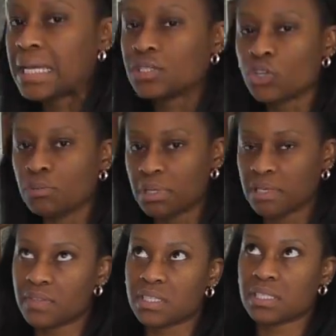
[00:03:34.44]
I don't
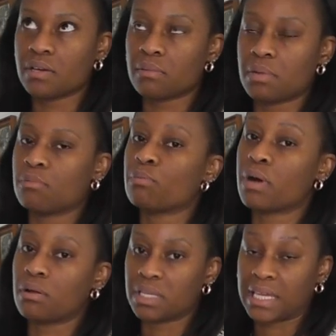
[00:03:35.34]
believe they sell them anymore,
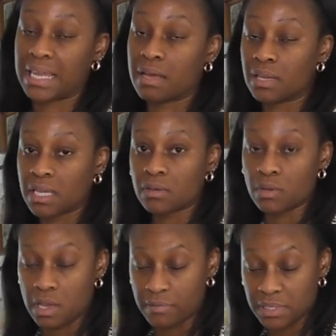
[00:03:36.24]
but I'll link
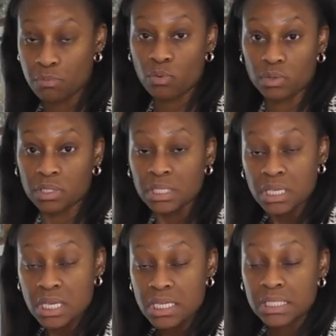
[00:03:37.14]
a
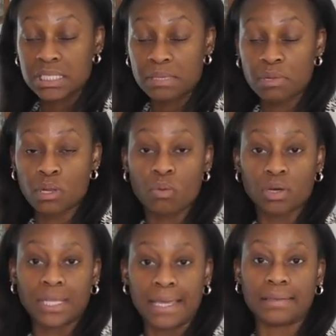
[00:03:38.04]
similar
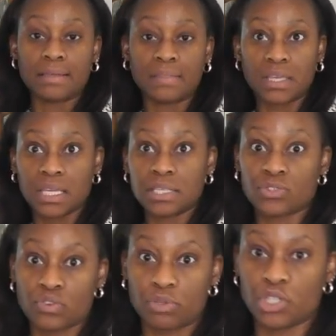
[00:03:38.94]
one in the
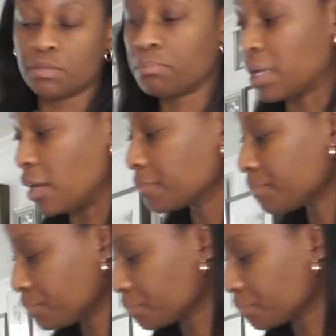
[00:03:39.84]
description below.